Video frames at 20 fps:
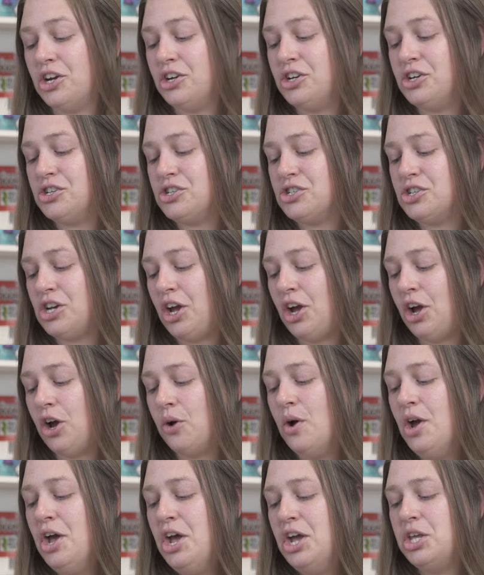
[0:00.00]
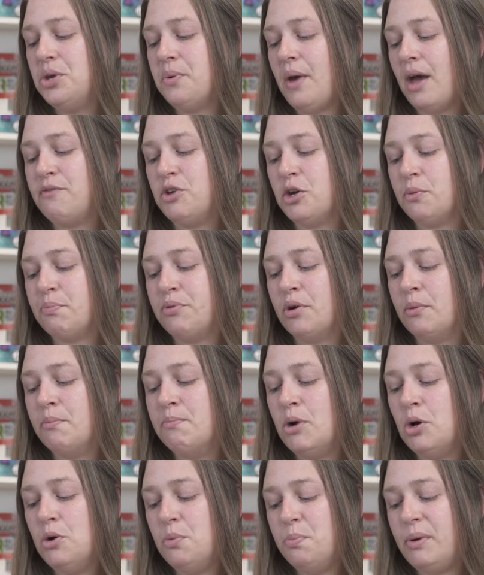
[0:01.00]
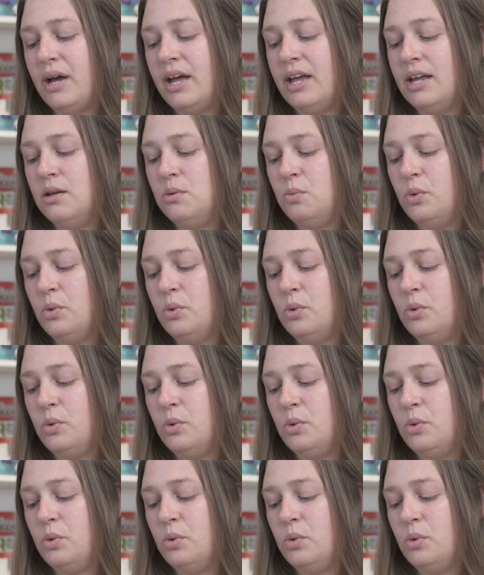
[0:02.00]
your show. You have your promote button,